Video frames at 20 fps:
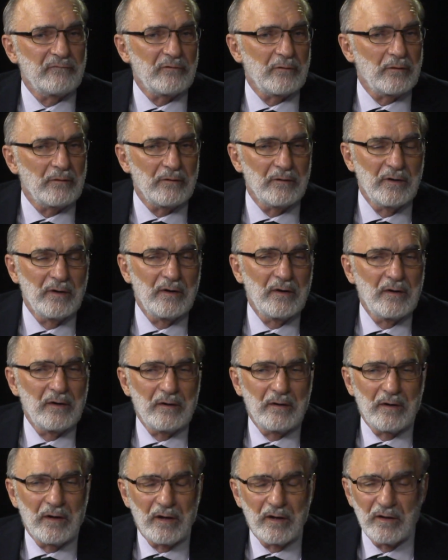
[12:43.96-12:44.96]
for.
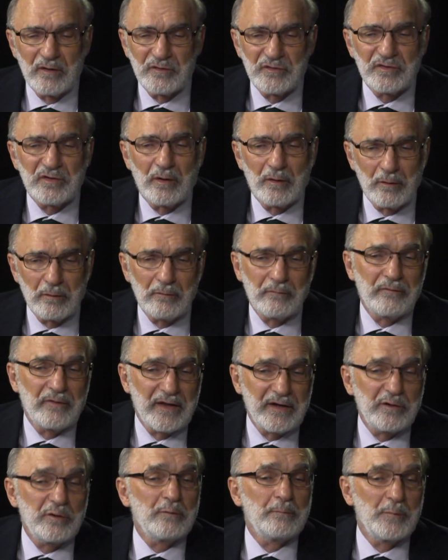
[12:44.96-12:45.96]
So they
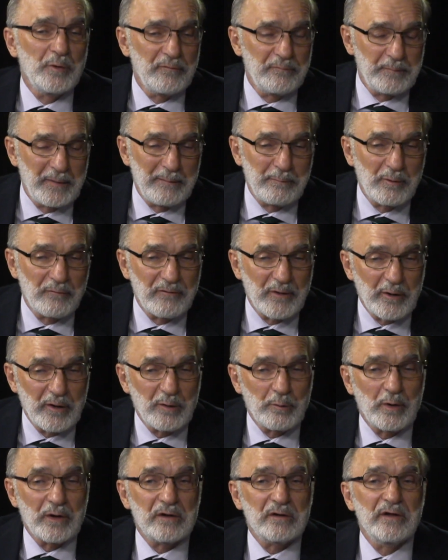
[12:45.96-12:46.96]
do move people very
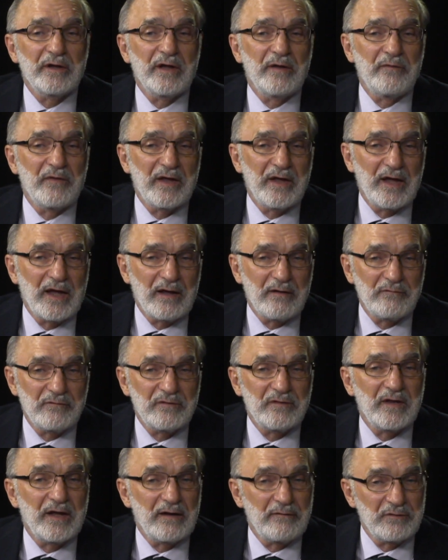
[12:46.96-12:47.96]
quickly, and they have
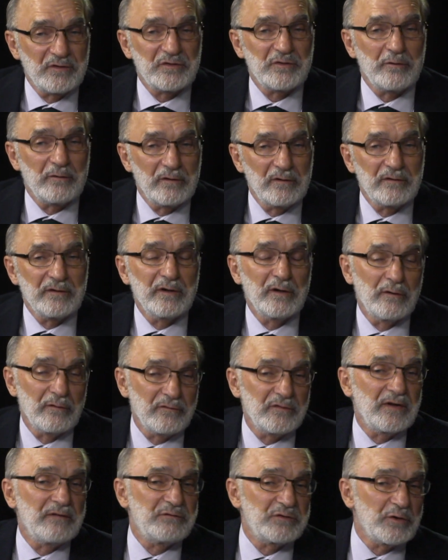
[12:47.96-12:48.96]
a certain,
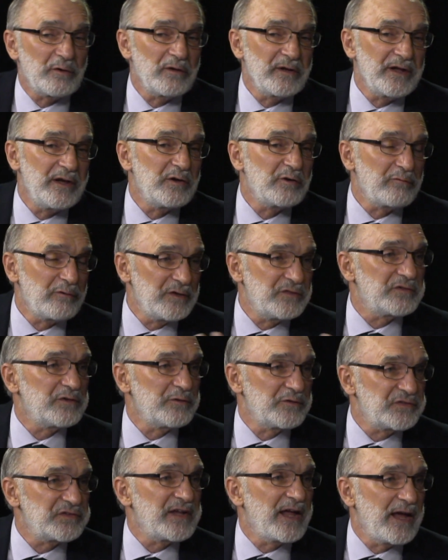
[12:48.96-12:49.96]
they've certainly increased their
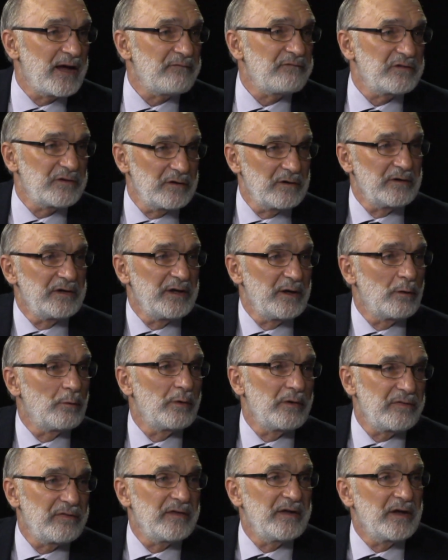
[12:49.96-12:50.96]
staff to deal
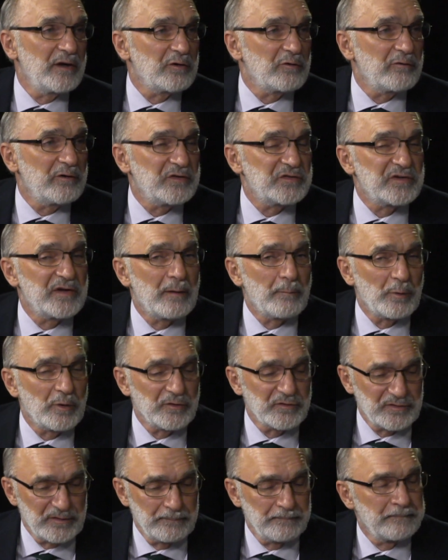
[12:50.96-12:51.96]
with the increased numbers.